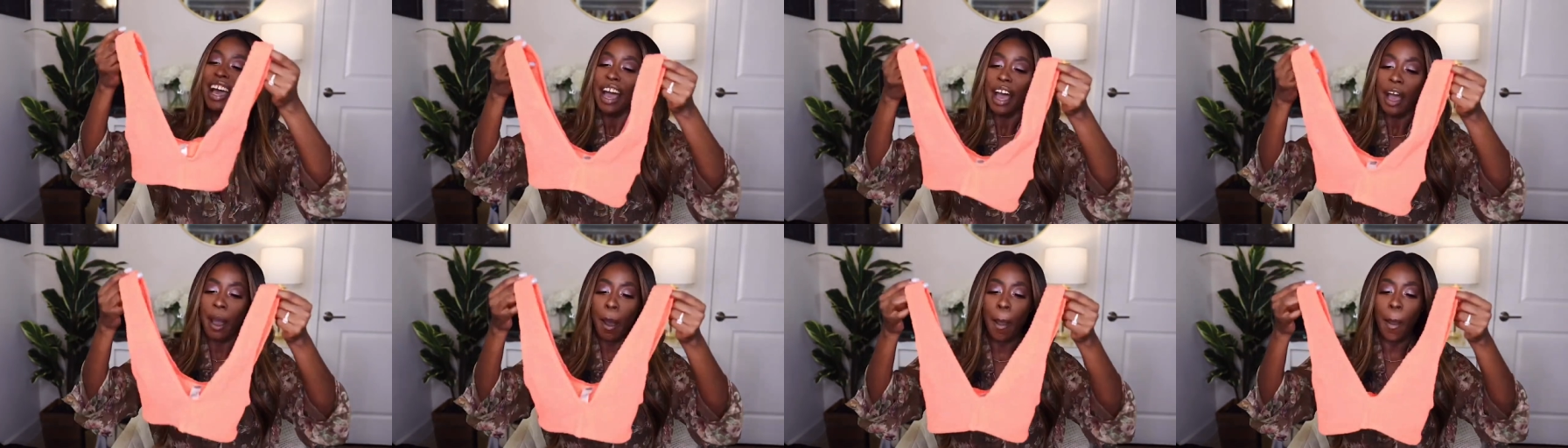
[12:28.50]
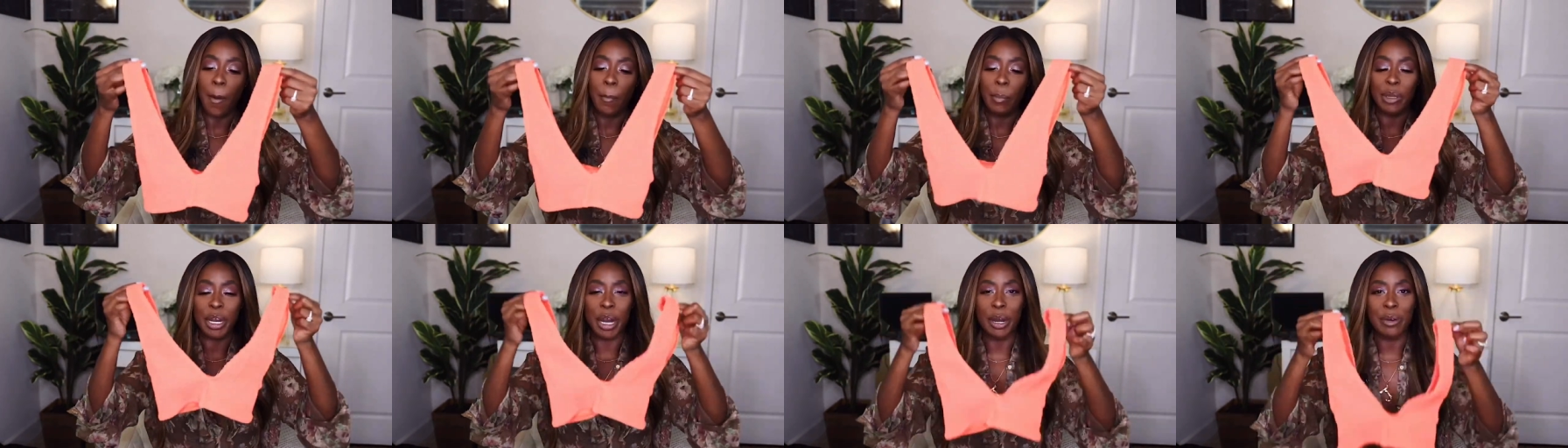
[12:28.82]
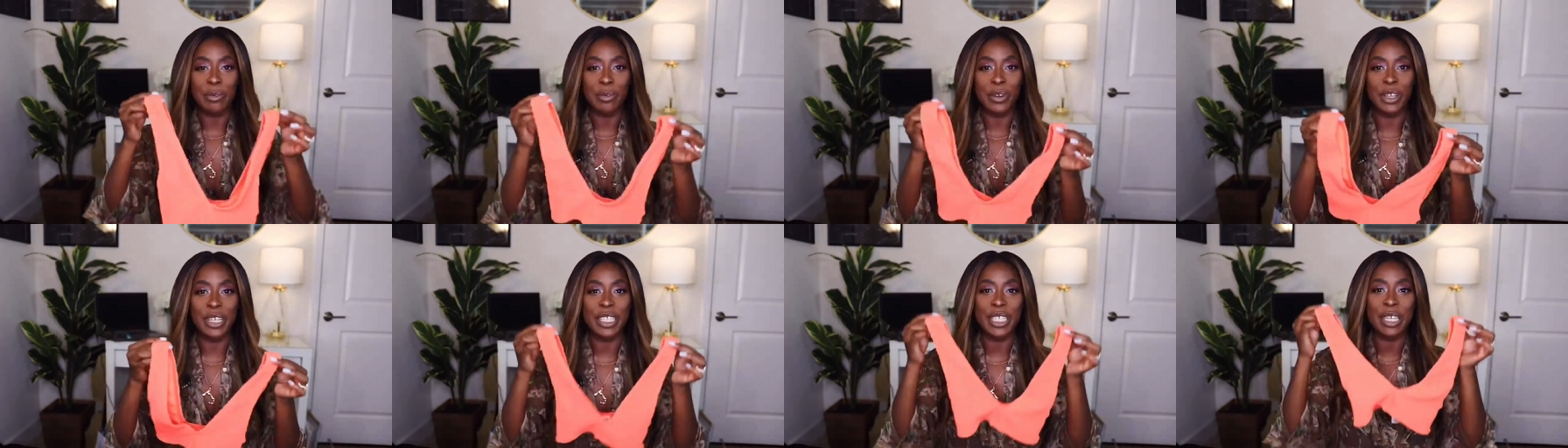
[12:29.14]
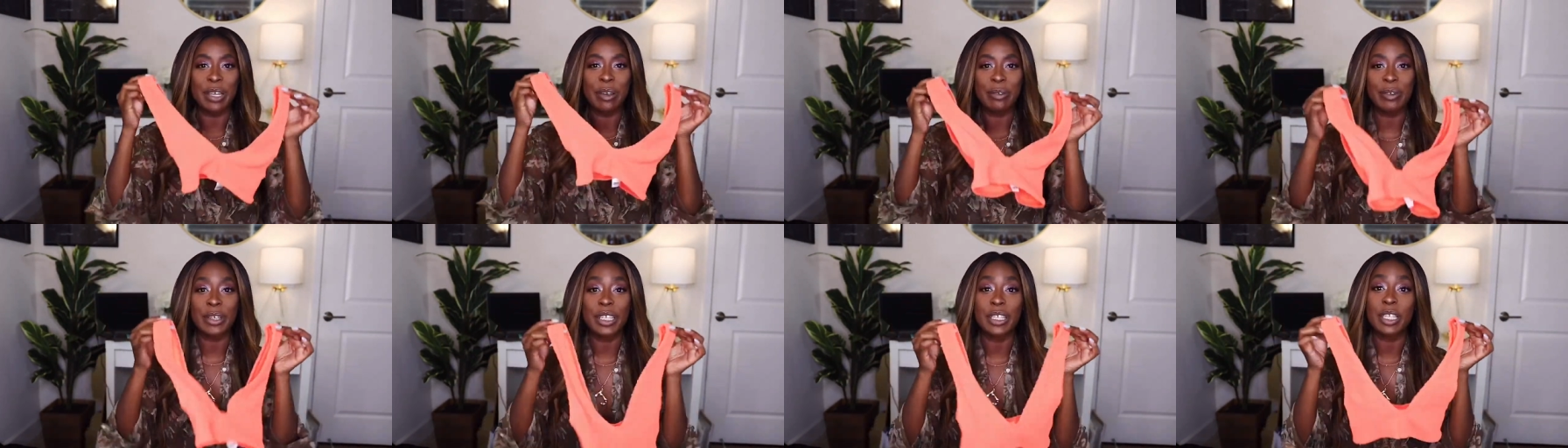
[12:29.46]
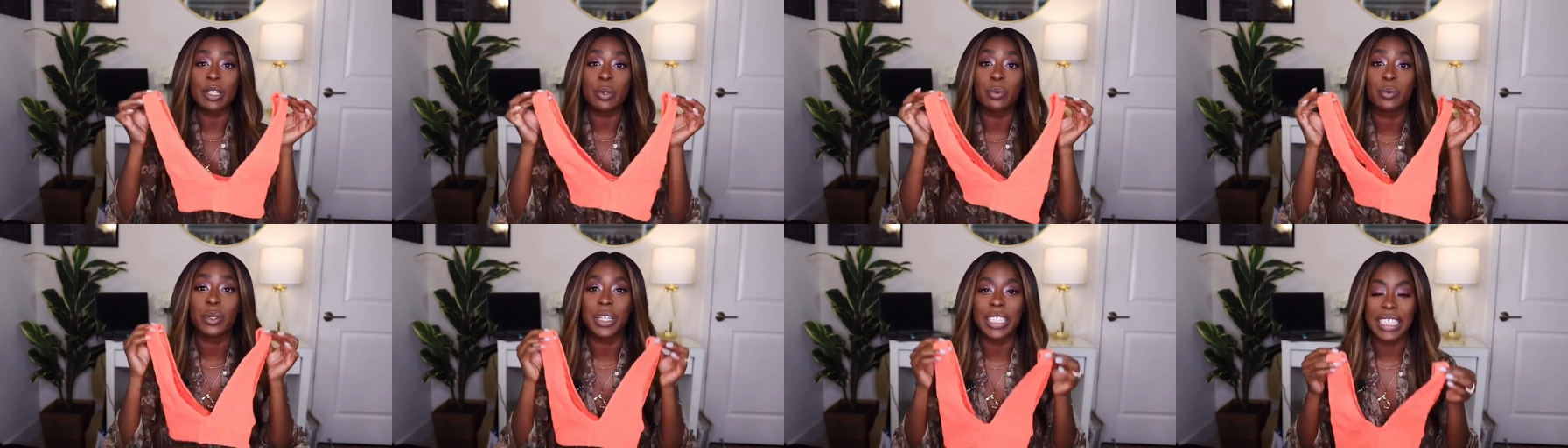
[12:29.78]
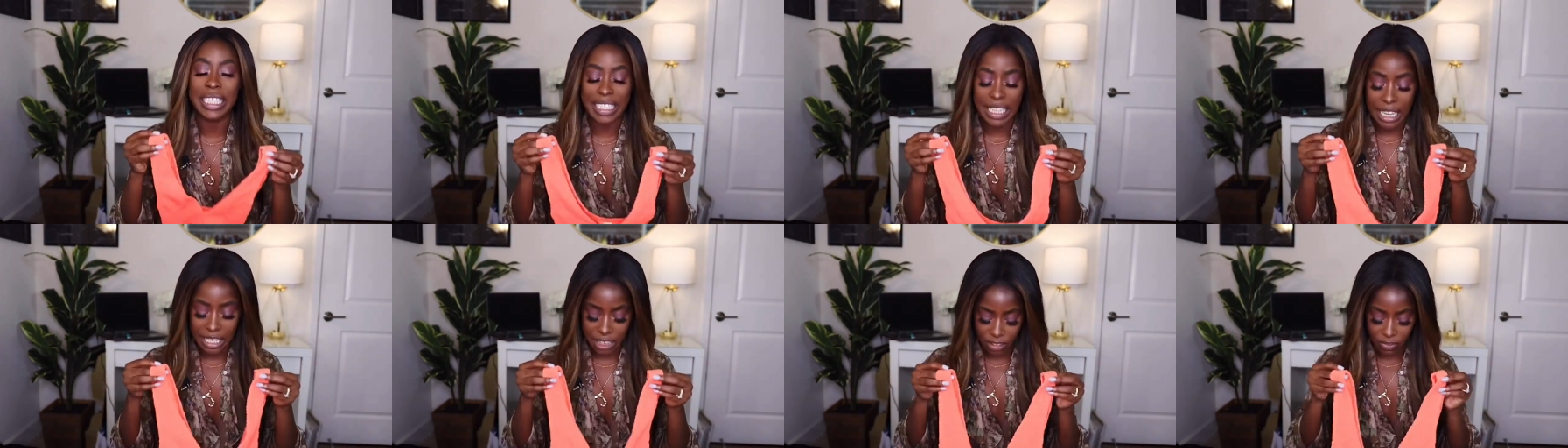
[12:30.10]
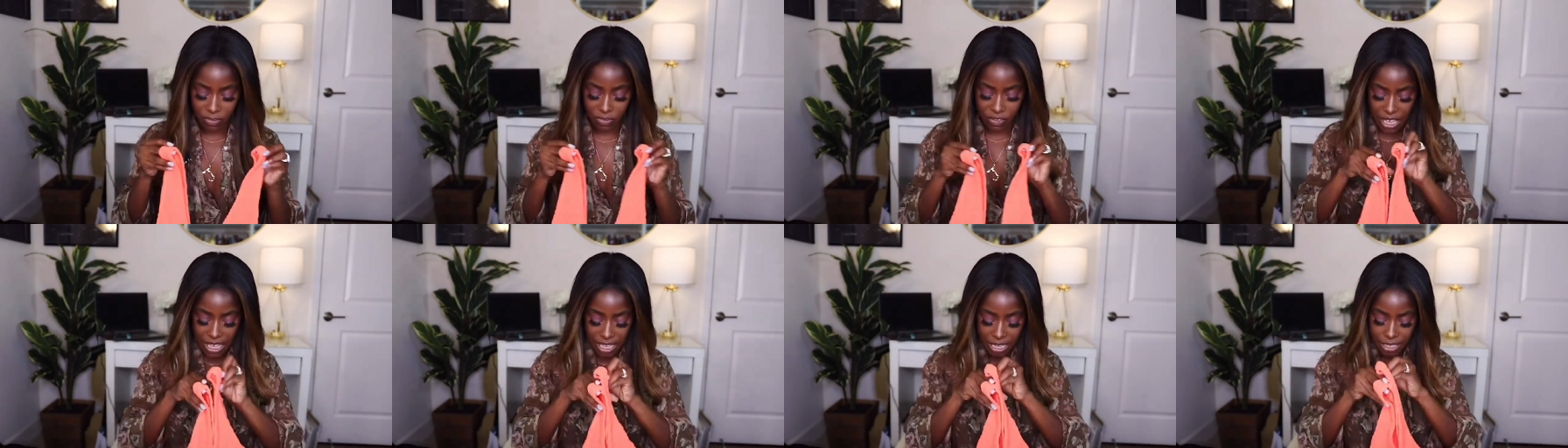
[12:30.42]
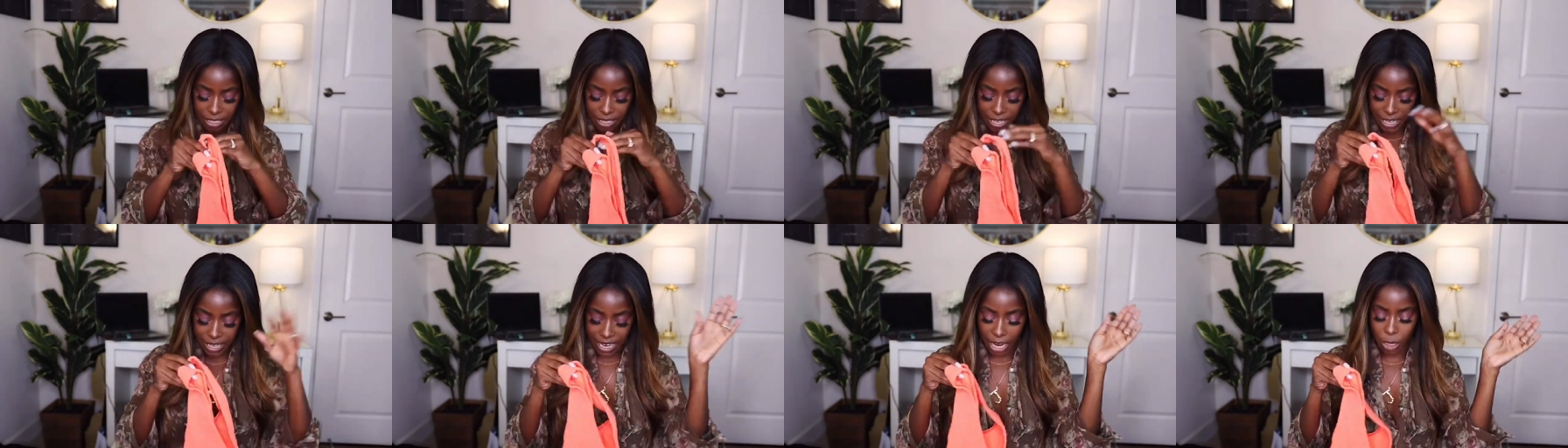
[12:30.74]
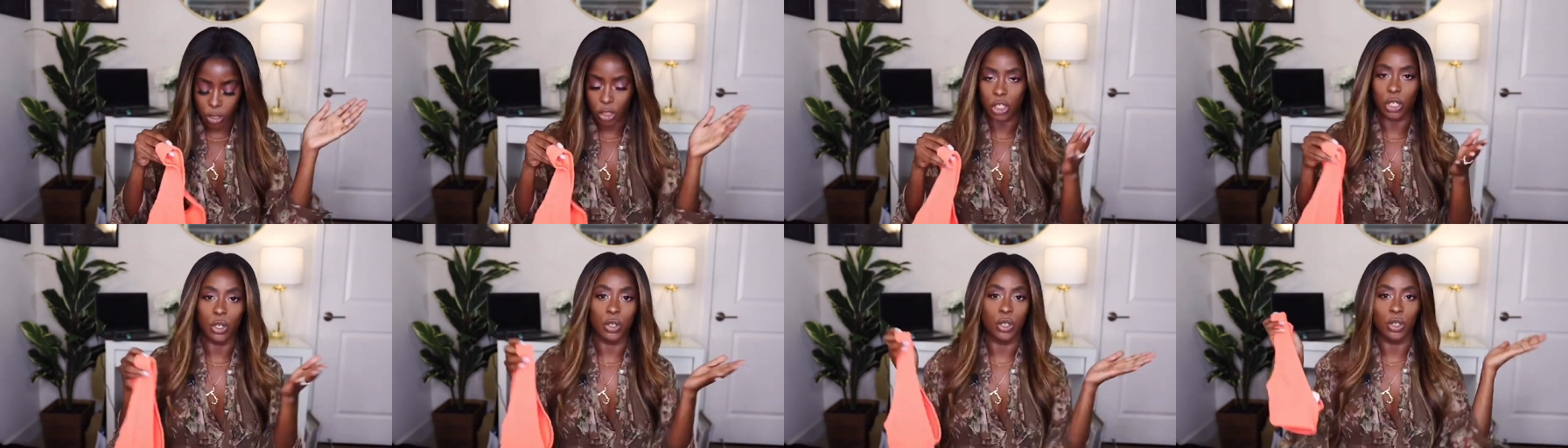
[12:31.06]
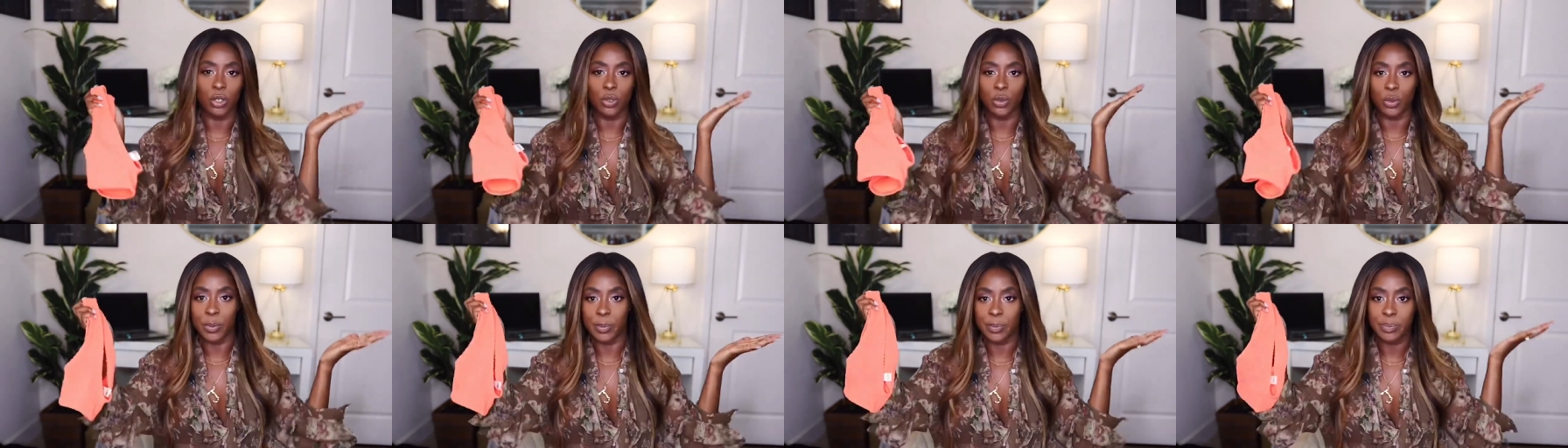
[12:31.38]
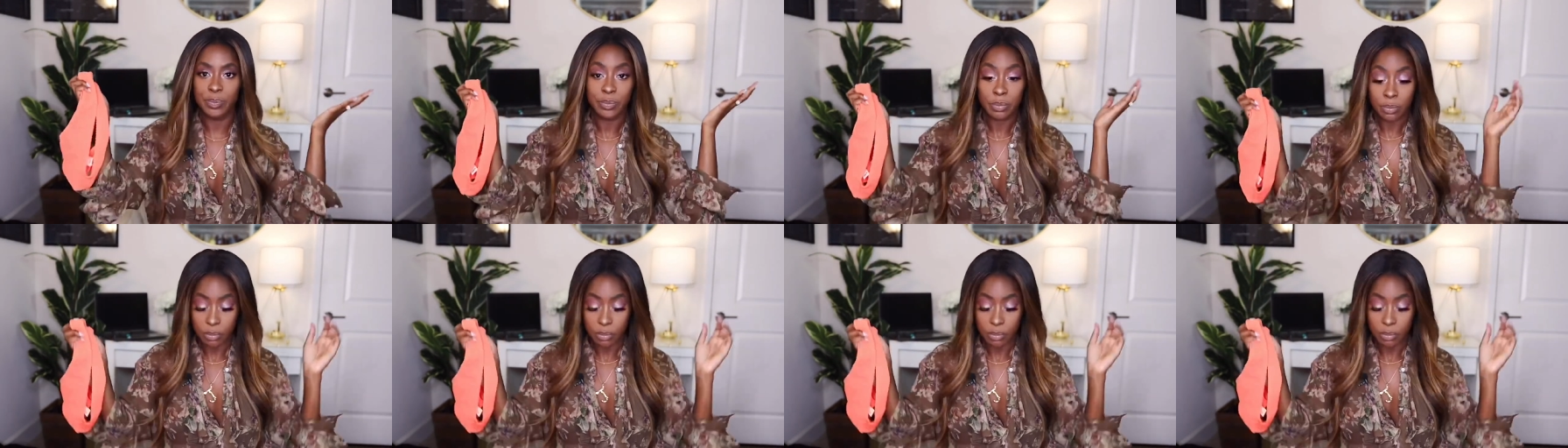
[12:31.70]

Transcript: But I really like the fit, and I'll show you